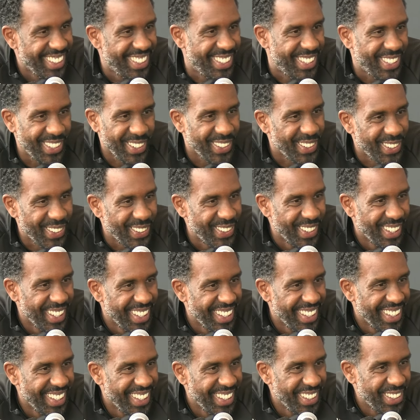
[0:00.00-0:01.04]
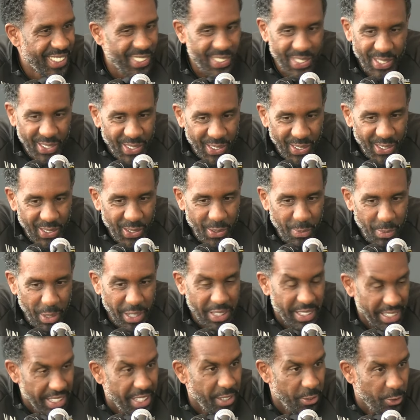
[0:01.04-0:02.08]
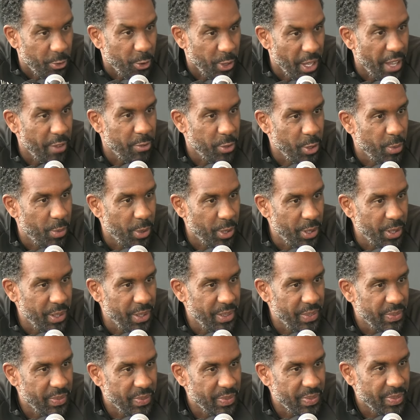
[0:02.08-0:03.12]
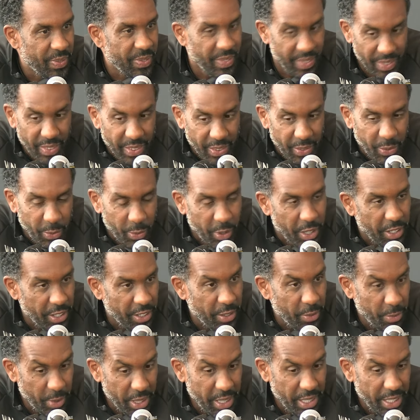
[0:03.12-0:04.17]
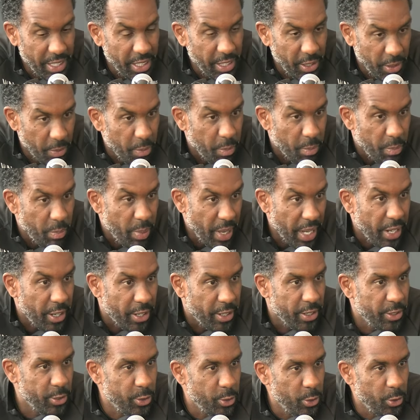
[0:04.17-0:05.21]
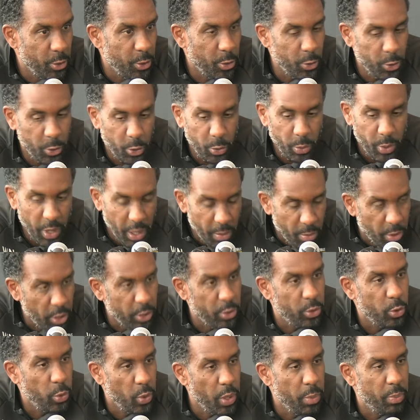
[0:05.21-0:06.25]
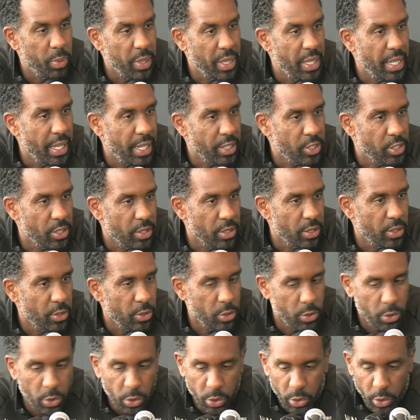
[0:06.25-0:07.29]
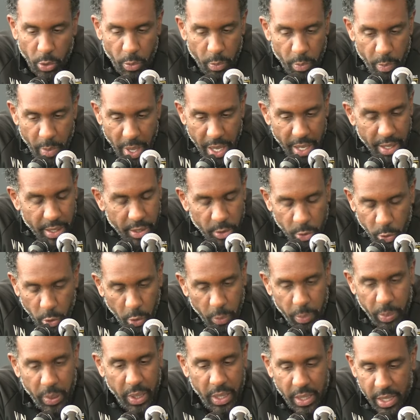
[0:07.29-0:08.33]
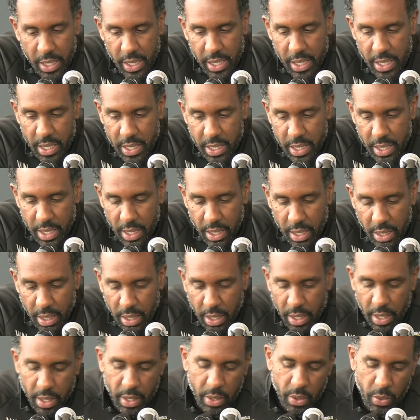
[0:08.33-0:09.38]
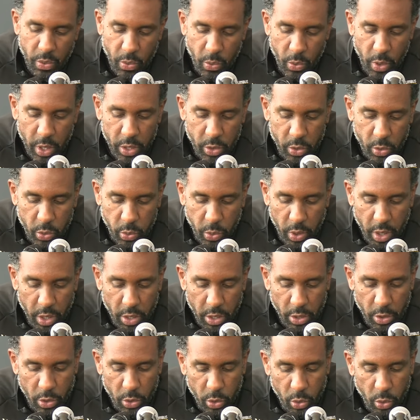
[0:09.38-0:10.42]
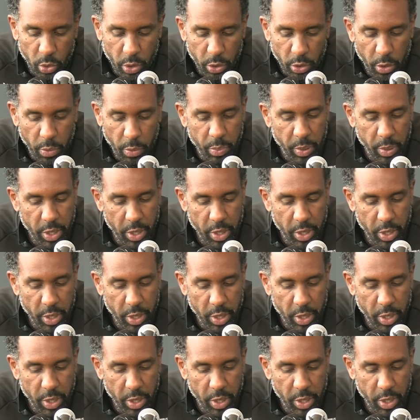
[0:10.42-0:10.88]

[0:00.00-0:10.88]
So, but if we have the ball, we're going to be better, you know, to be able to repeat the action. So the main topic is what we're going to do on the